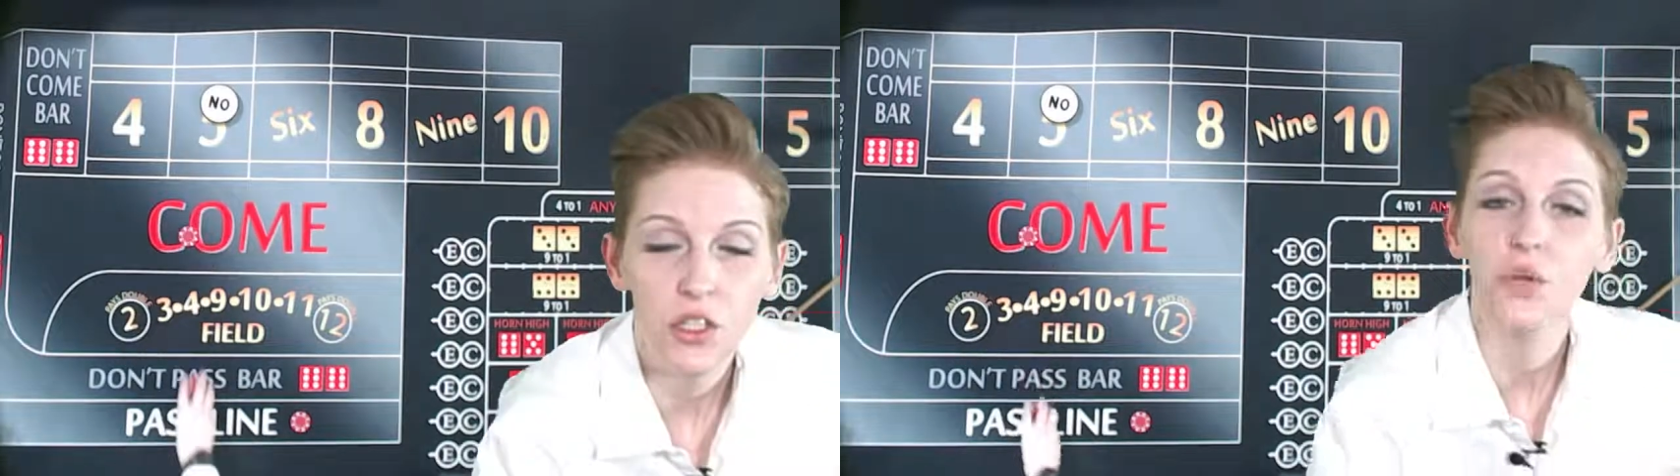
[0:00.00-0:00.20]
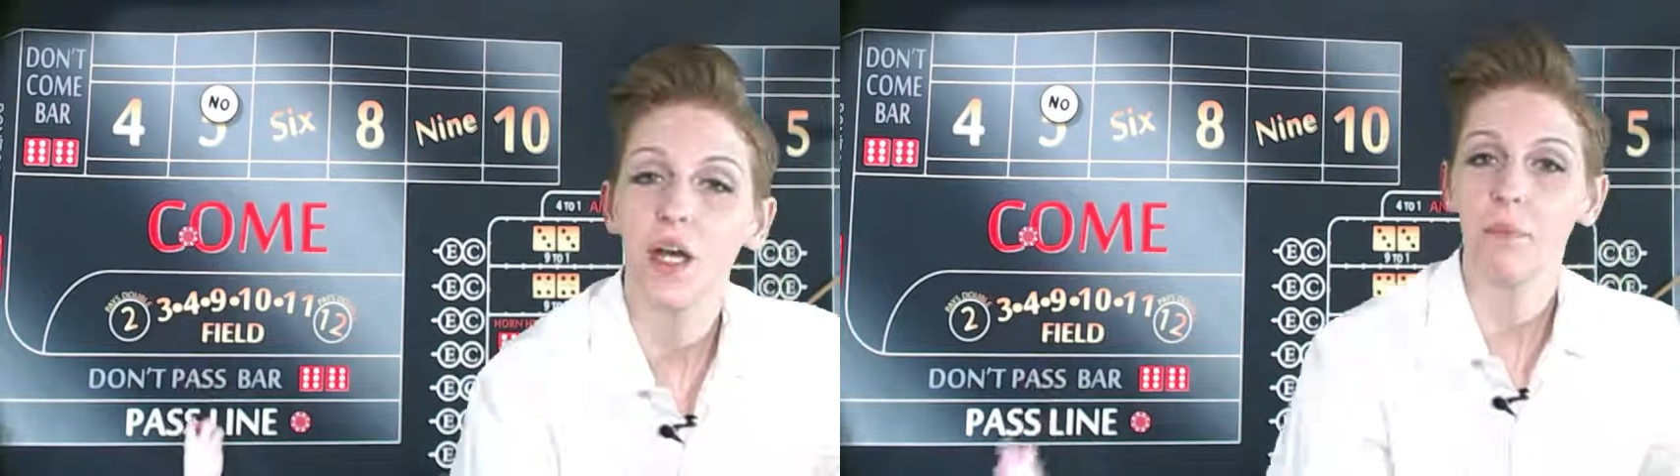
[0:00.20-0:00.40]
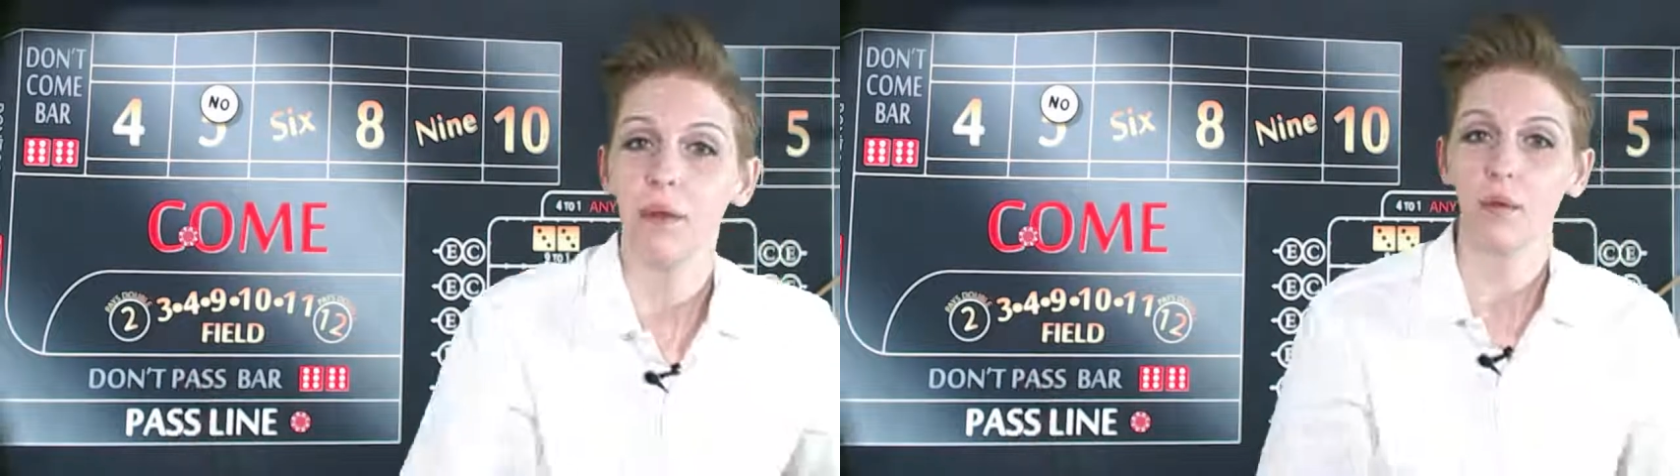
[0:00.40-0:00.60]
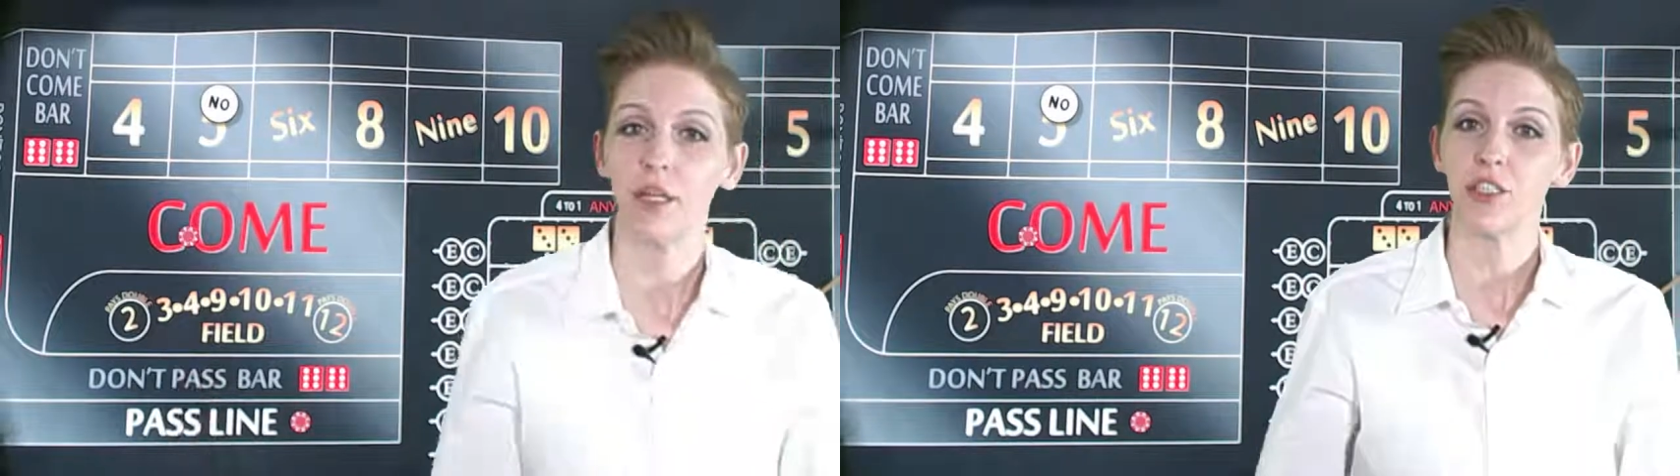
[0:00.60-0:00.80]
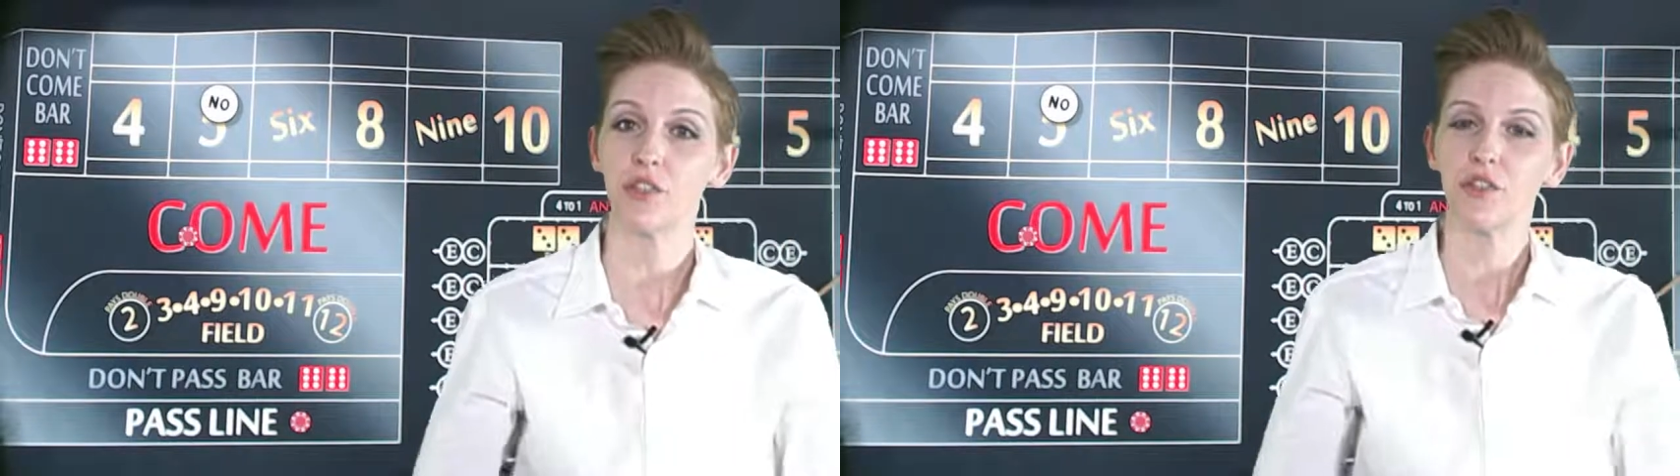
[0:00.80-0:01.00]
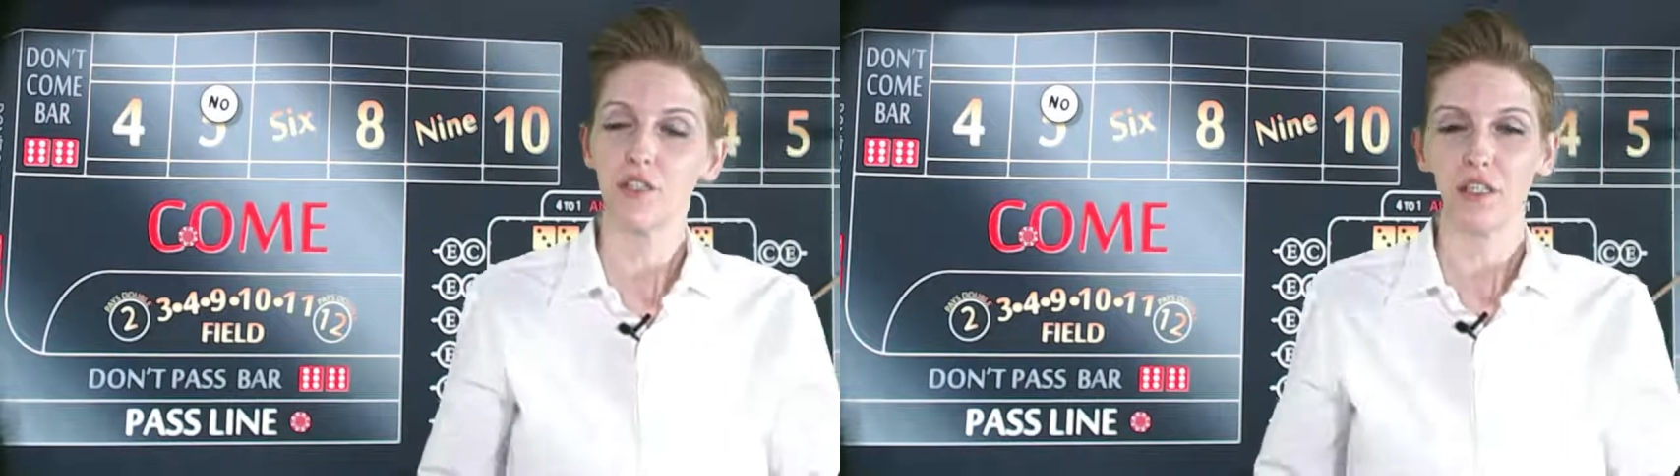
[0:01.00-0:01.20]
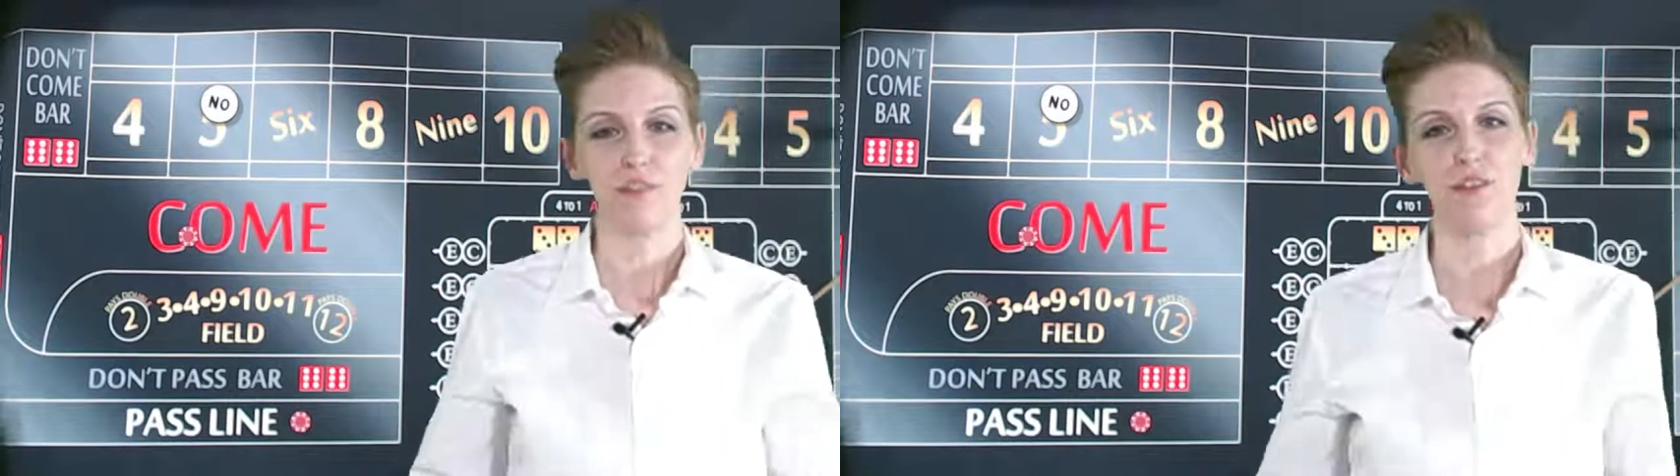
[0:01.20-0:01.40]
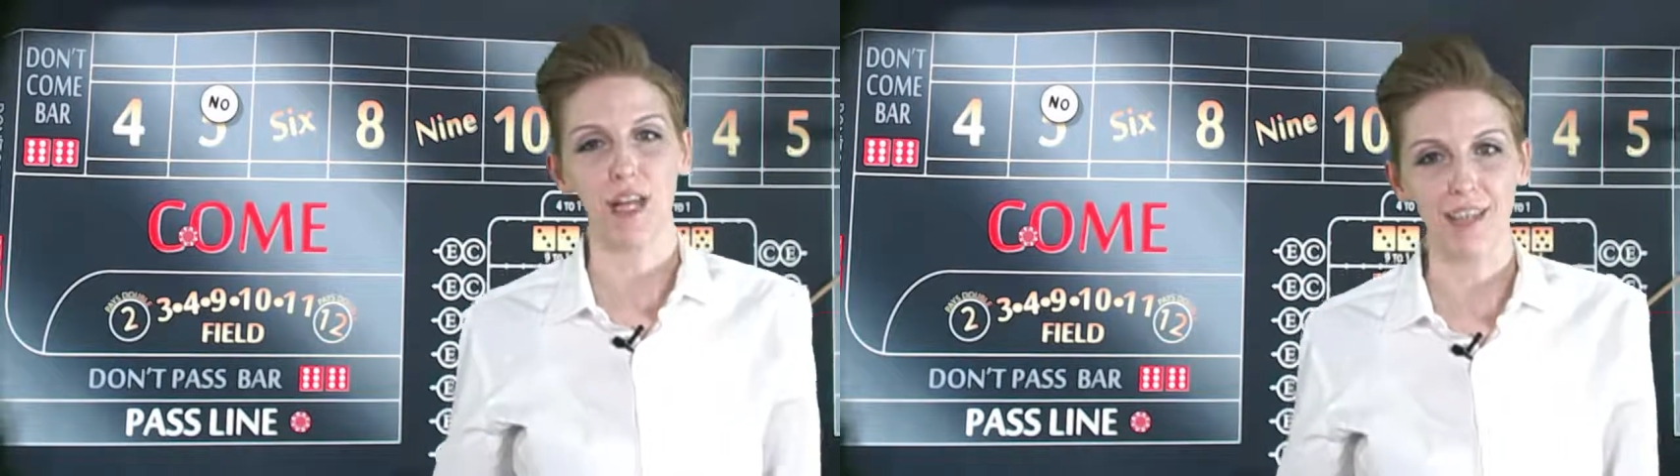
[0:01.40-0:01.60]
new come bet wagers if
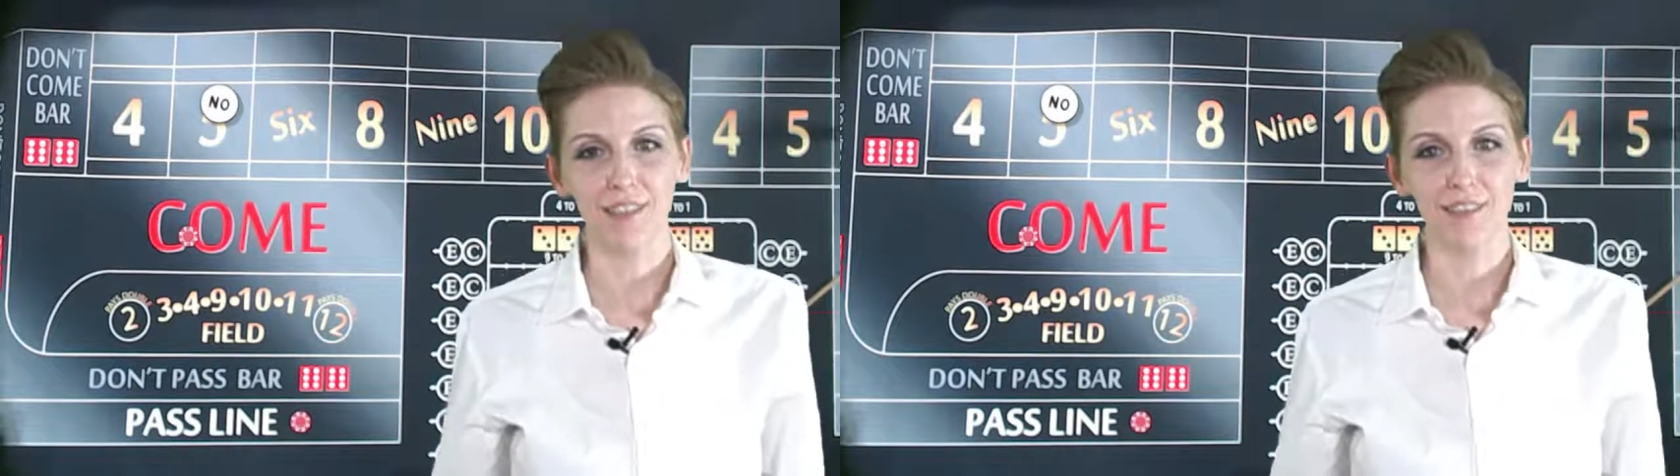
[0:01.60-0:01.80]
you like.